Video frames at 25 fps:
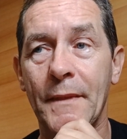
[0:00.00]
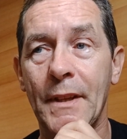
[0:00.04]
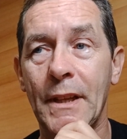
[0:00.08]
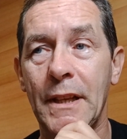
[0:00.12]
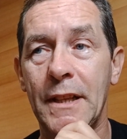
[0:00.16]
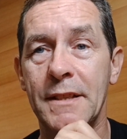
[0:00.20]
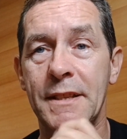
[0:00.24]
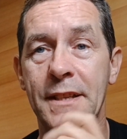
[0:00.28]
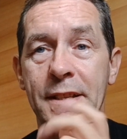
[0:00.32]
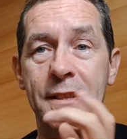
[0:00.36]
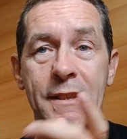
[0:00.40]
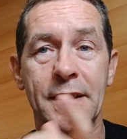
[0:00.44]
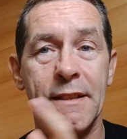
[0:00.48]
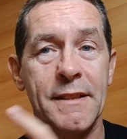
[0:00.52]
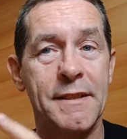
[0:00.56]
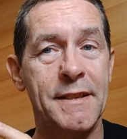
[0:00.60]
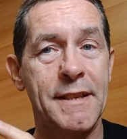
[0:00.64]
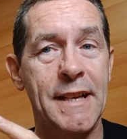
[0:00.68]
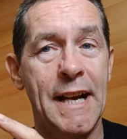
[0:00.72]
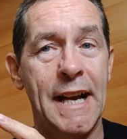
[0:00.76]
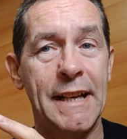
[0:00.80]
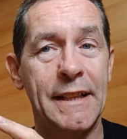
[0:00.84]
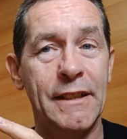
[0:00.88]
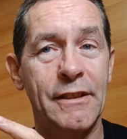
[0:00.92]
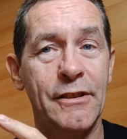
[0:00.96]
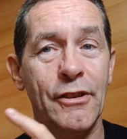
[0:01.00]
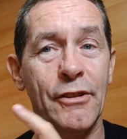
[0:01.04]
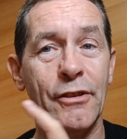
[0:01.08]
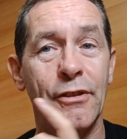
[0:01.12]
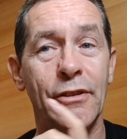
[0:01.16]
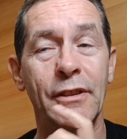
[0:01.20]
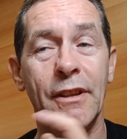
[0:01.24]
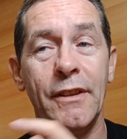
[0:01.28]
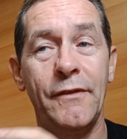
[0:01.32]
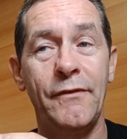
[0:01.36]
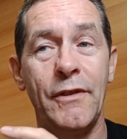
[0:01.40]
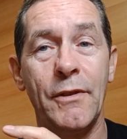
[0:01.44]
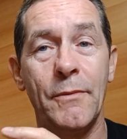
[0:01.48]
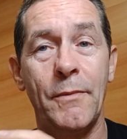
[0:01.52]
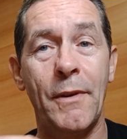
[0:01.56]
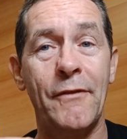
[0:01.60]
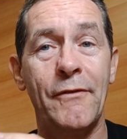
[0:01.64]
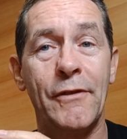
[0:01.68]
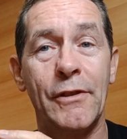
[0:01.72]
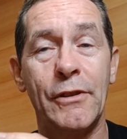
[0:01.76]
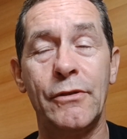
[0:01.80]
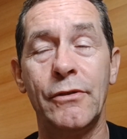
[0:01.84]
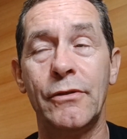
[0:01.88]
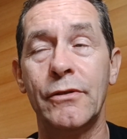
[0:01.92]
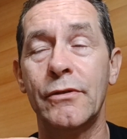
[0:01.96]
As a side note, if you
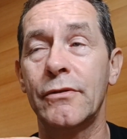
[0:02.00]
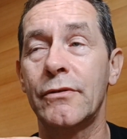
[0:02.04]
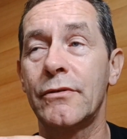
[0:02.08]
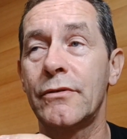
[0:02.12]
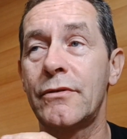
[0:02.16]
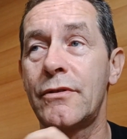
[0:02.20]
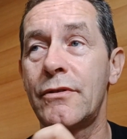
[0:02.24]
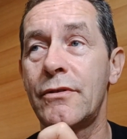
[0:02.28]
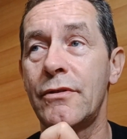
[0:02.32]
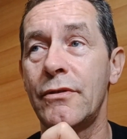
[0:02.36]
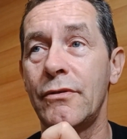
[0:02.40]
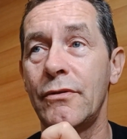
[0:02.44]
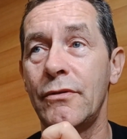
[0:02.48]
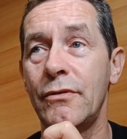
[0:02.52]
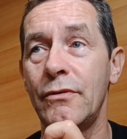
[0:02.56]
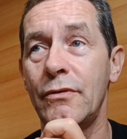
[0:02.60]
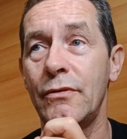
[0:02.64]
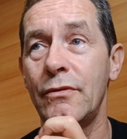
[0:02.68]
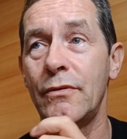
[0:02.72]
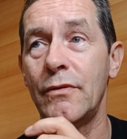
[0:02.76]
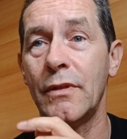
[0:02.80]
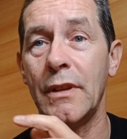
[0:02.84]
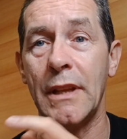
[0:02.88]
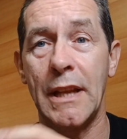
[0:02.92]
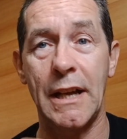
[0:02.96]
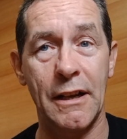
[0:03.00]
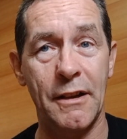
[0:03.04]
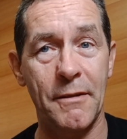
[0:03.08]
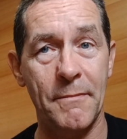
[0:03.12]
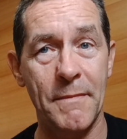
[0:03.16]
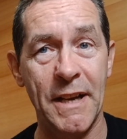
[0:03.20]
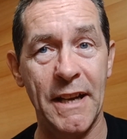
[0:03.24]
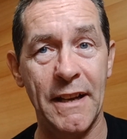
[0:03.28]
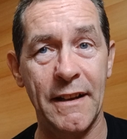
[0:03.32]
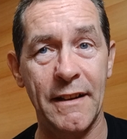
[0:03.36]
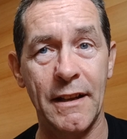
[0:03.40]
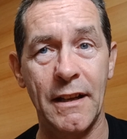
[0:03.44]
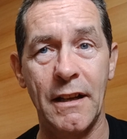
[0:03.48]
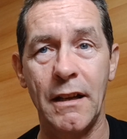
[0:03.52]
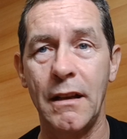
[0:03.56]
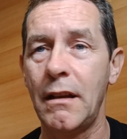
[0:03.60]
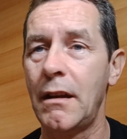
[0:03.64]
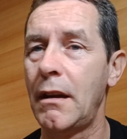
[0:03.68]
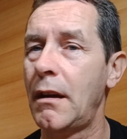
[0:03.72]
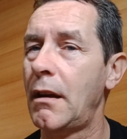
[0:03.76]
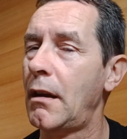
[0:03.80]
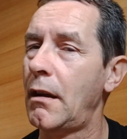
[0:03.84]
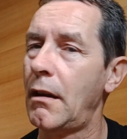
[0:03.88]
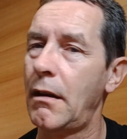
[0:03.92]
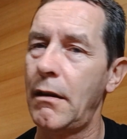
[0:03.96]
ever go to La Gomera,
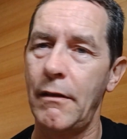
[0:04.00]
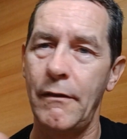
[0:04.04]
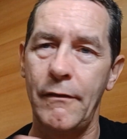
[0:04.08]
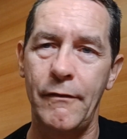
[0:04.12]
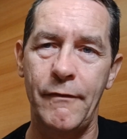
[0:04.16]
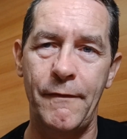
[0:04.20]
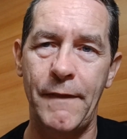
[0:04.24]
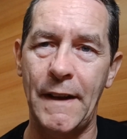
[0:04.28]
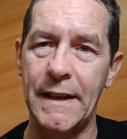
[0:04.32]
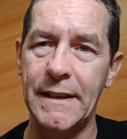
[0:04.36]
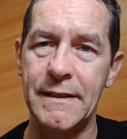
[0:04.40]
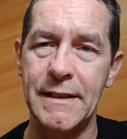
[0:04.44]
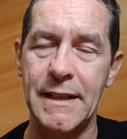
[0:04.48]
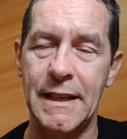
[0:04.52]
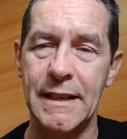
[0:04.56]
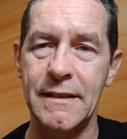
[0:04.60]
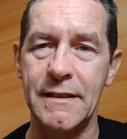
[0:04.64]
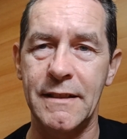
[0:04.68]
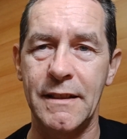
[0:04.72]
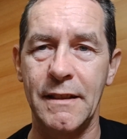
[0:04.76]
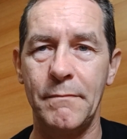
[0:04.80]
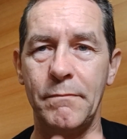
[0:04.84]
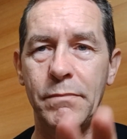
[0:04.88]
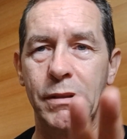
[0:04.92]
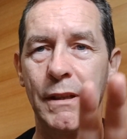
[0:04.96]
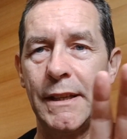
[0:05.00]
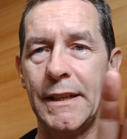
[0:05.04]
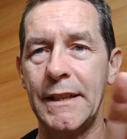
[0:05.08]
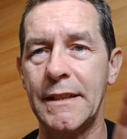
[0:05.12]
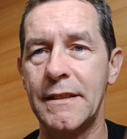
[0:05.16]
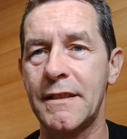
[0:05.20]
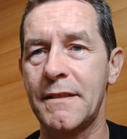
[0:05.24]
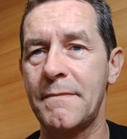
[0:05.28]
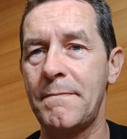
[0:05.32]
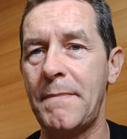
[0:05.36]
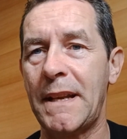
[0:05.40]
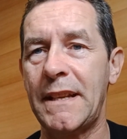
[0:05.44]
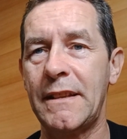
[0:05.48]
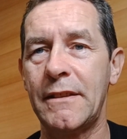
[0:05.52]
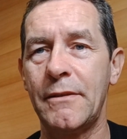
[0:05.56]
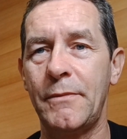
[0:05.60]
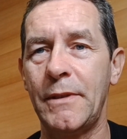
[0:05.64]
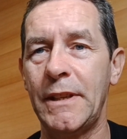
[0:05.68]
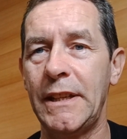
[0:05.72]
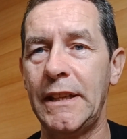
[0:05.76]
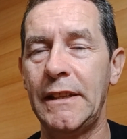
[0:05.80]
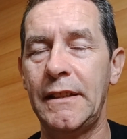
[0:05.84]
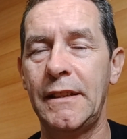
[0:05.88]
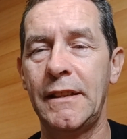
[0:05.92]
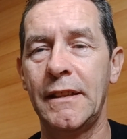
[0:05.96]
fantastic place, spend a
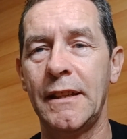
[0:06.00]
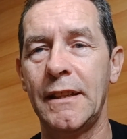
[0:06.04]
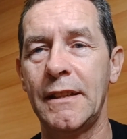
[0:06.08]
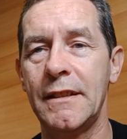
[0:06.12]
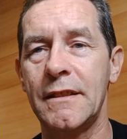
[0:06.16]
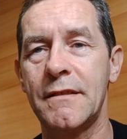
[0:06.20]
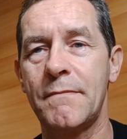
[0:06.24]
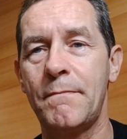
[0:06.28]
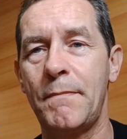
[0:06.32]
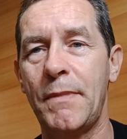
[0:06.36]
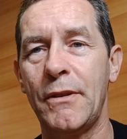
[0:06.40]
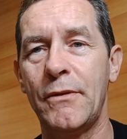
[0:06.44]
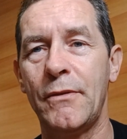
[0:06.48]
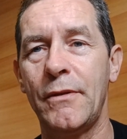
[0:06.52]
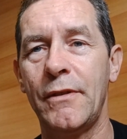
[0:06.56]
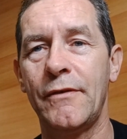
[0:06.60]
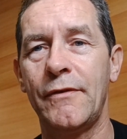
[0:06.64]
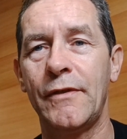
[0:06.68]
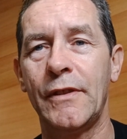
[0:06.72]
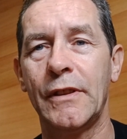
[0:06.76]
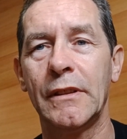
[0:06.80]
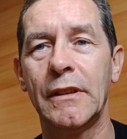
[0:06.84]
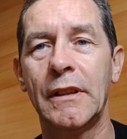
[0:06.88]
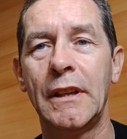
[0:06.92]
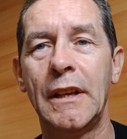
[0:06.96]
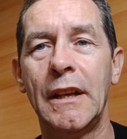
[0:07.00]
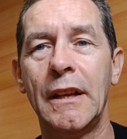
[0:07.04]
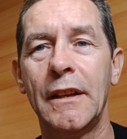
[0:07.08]
week, it's beautiful.